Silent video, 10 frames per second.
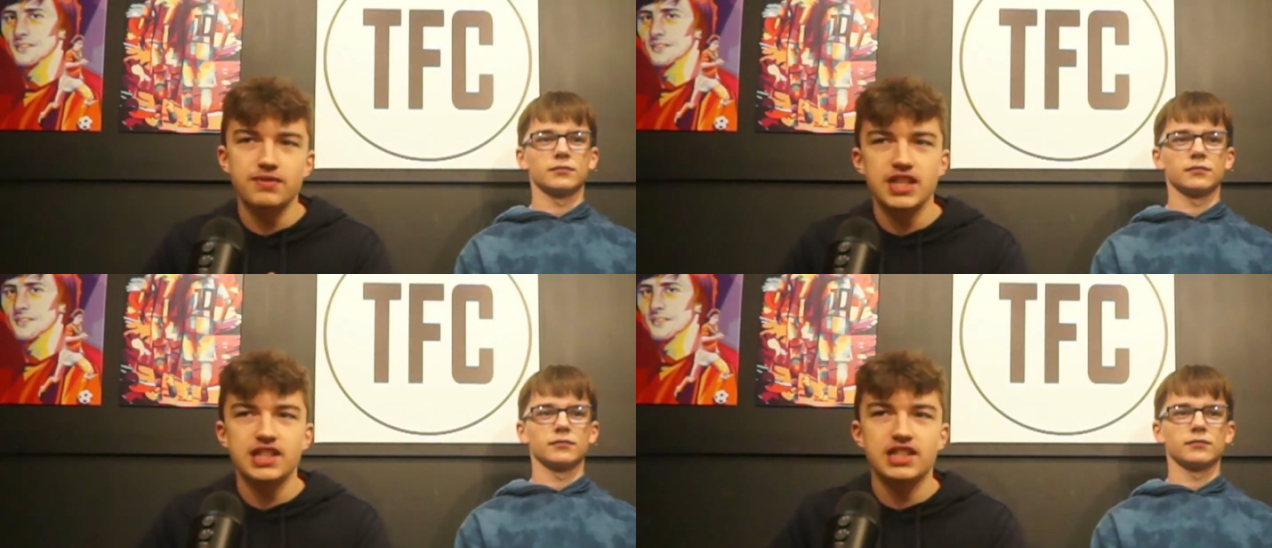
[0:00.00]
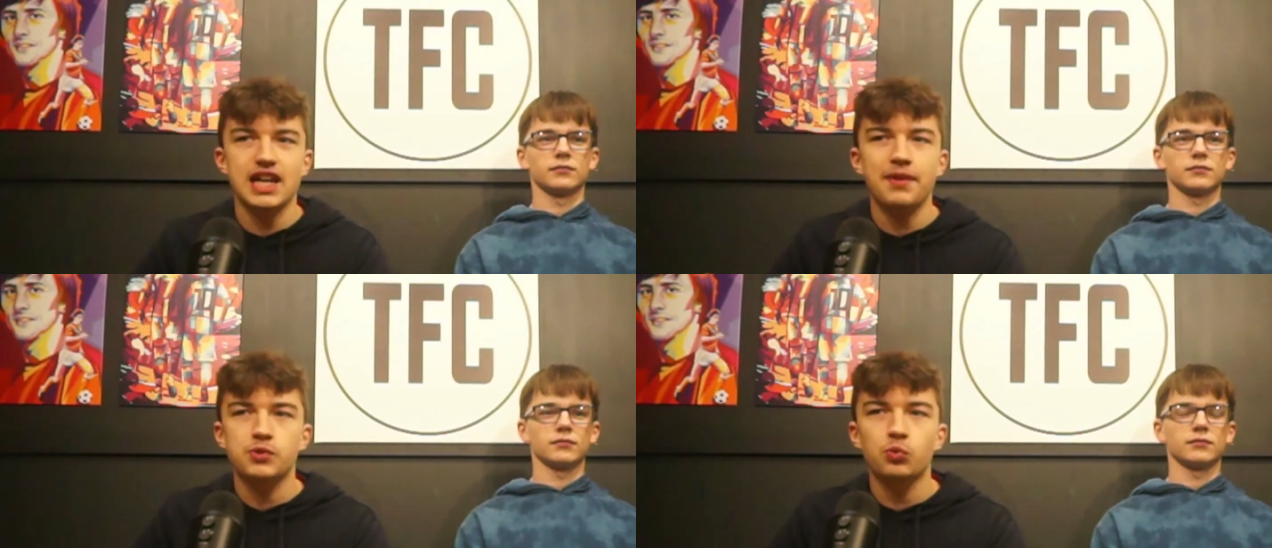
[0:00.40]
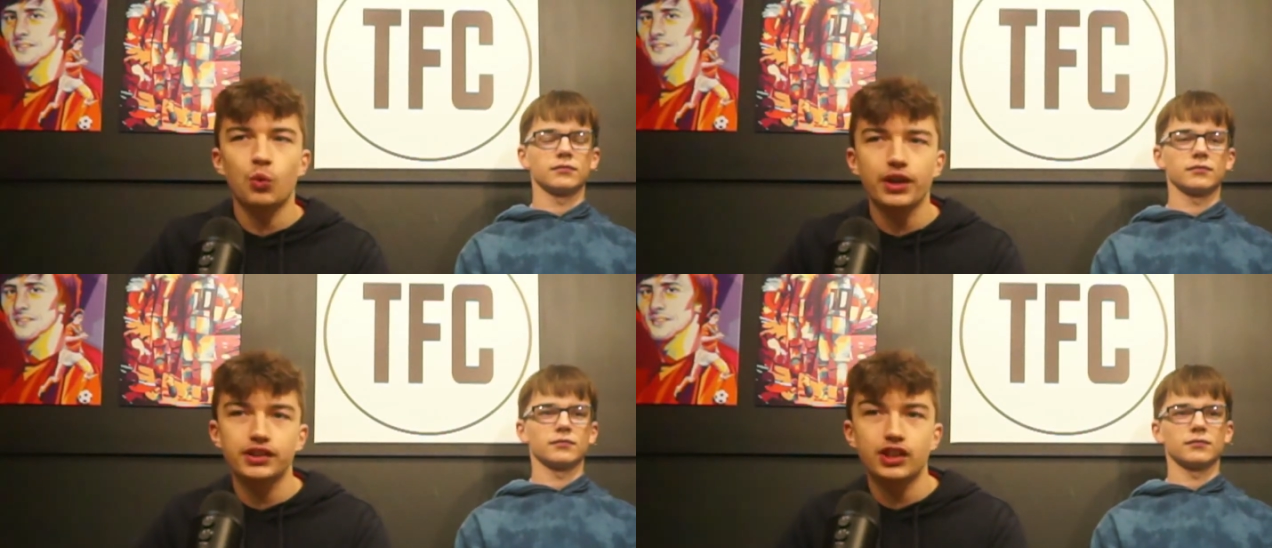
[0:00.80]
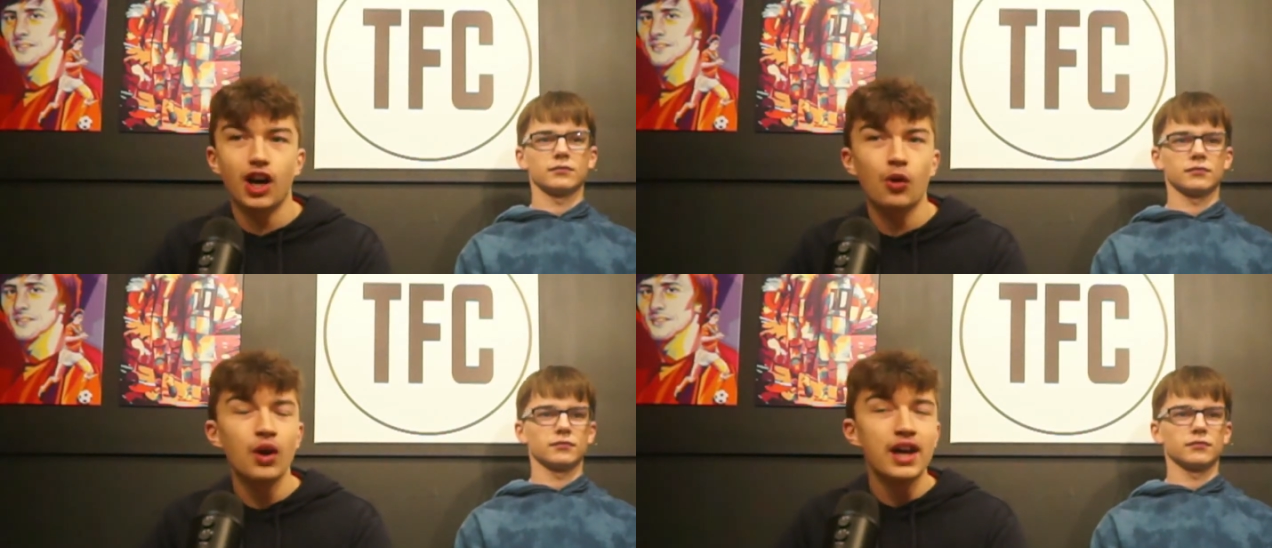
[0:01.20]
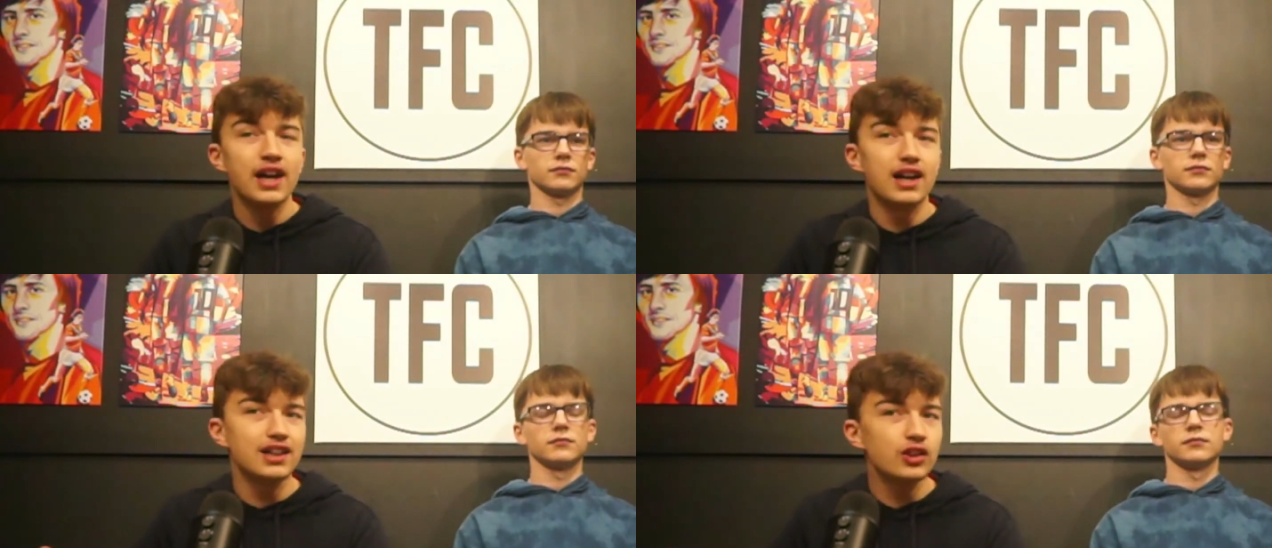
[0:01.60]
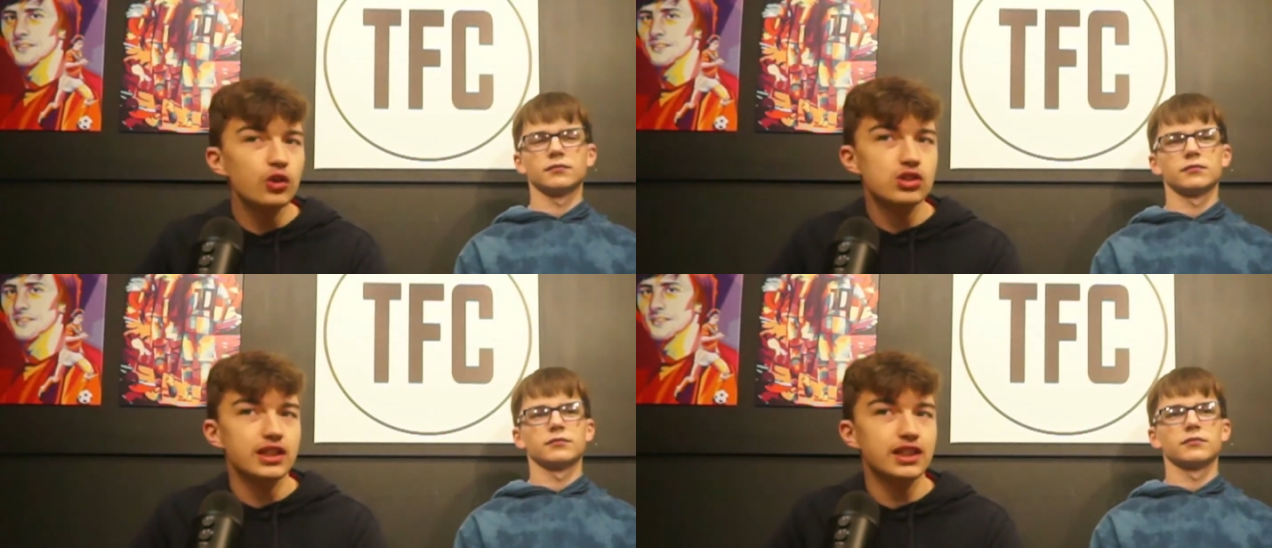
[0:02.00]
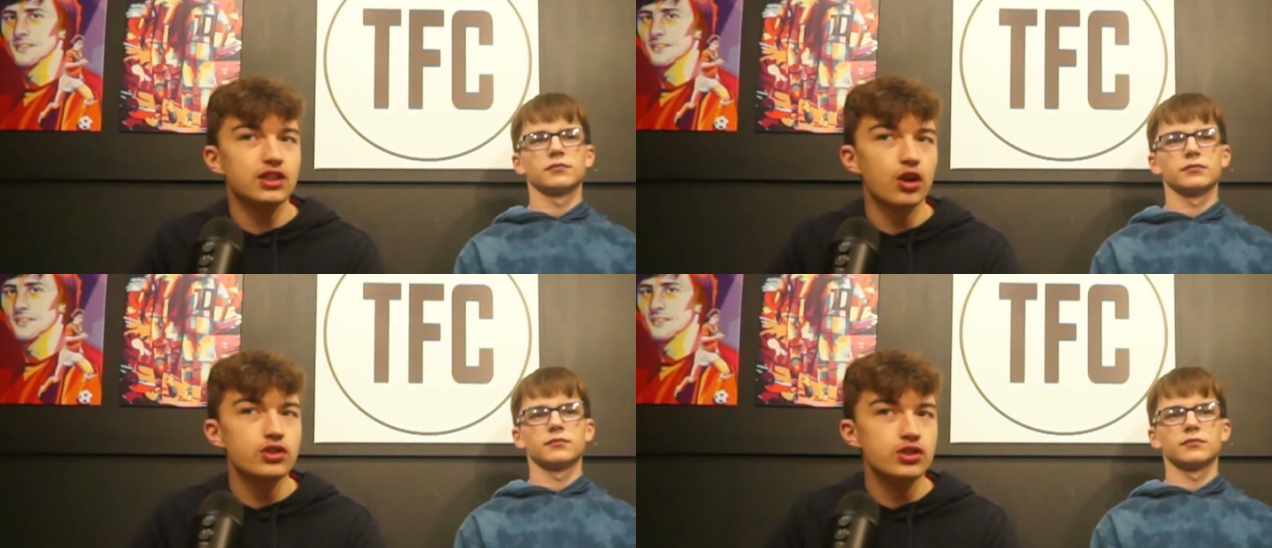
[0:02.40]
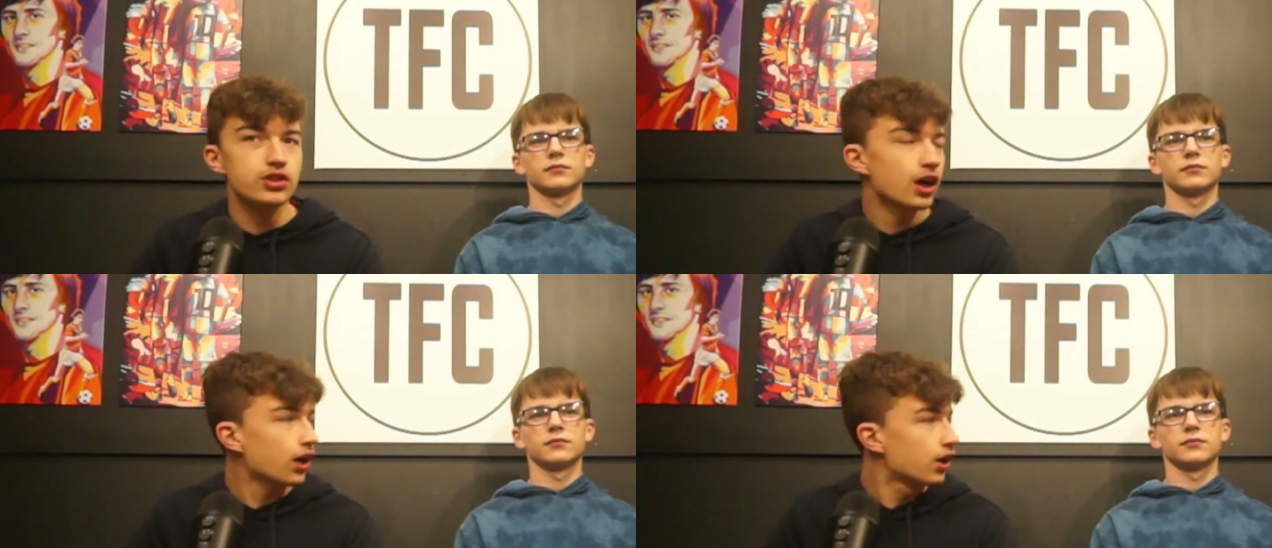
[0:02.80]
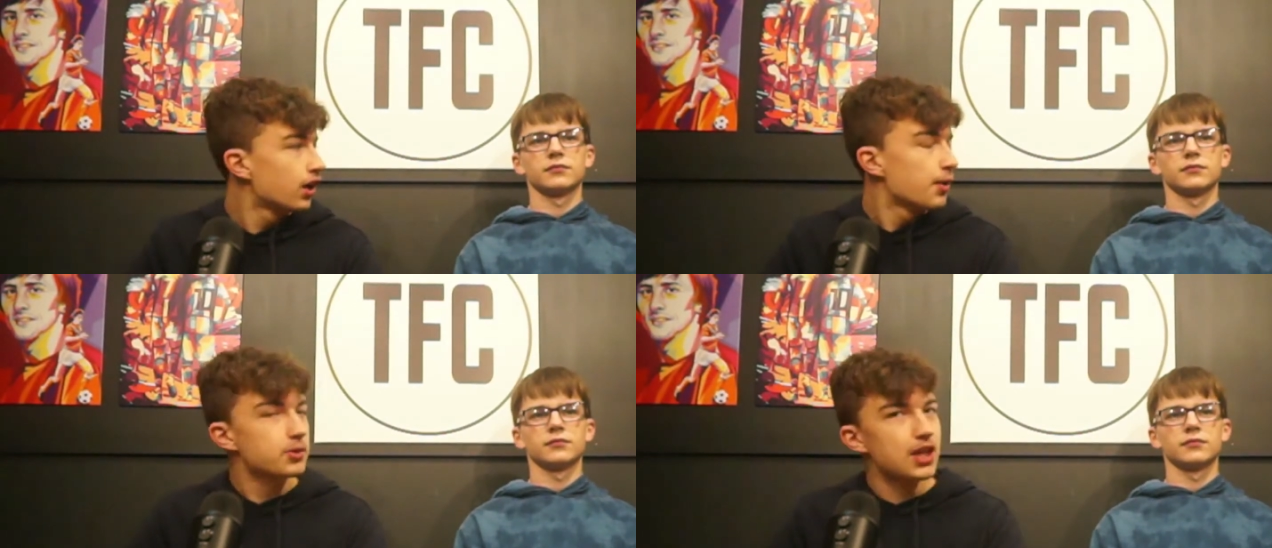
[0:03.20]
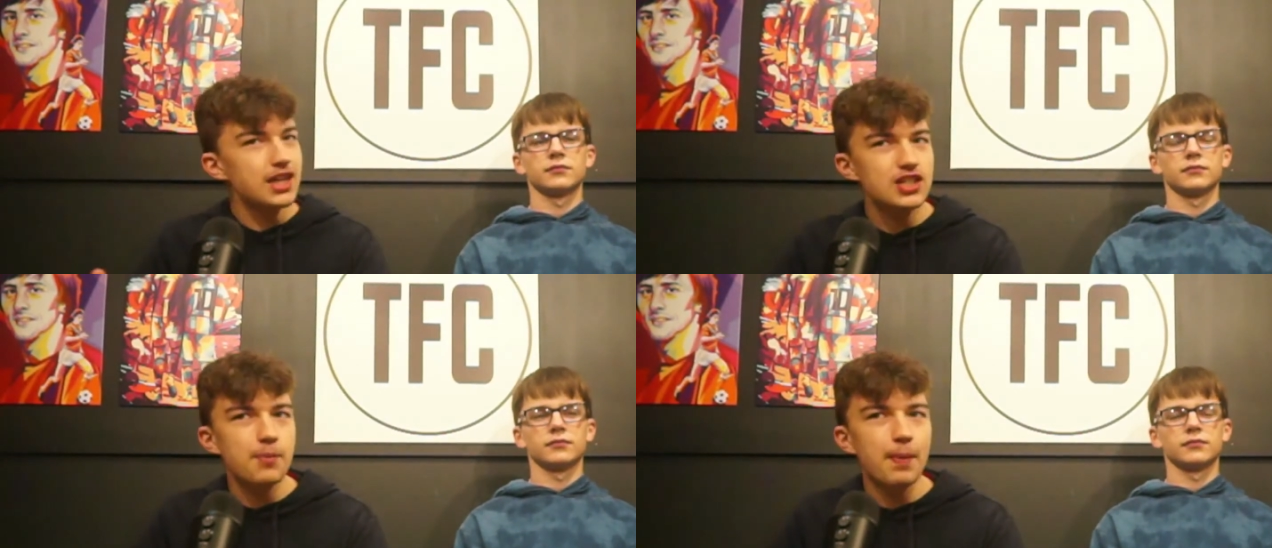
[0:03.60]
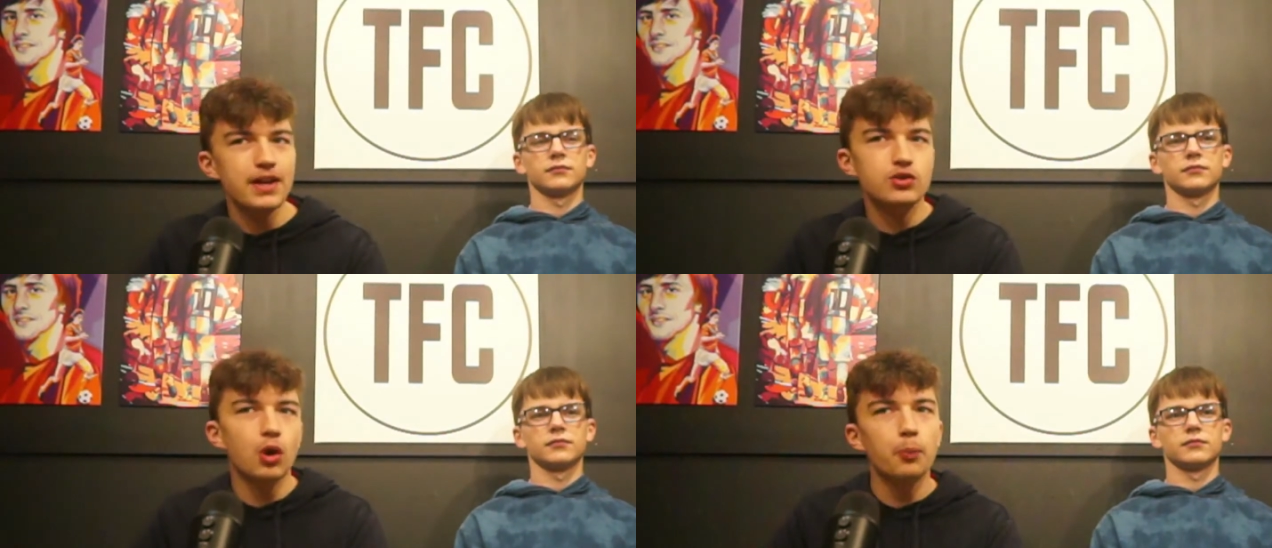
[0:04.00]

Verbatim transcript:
Speaker 1: Six caps, one goal it looks like he could start potentially a bench role,